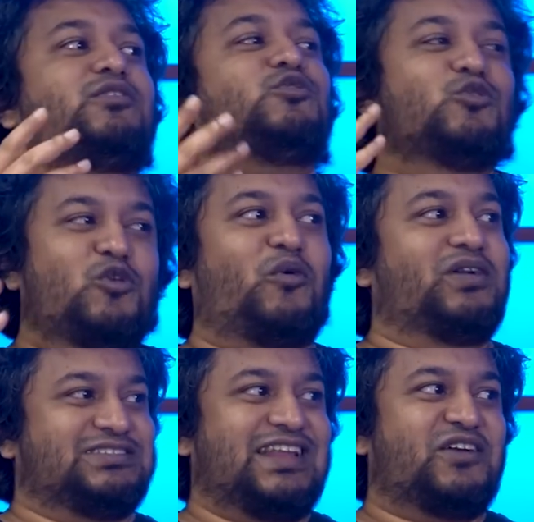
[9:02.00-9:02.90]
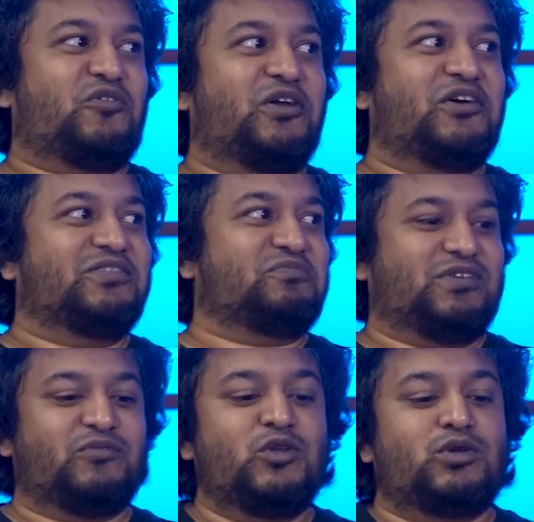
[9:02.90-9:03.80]
you know what it's like going on
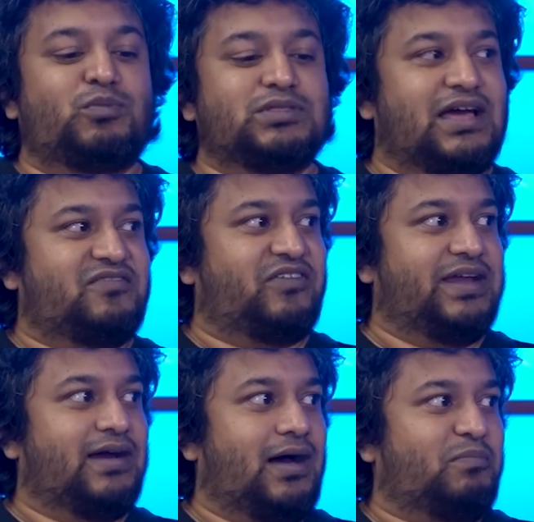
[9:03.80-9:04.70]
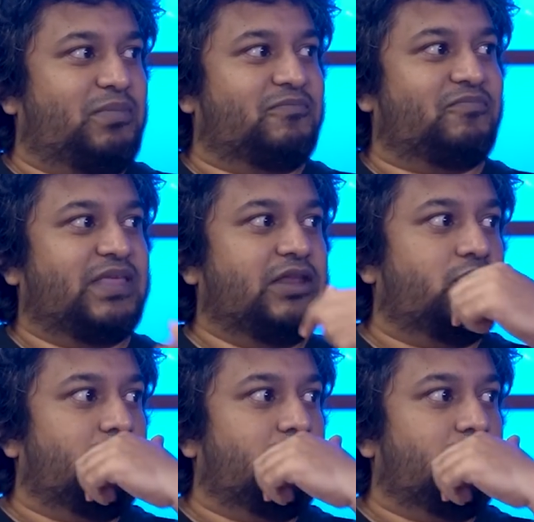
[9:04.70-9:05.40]
when you put that fader up and you're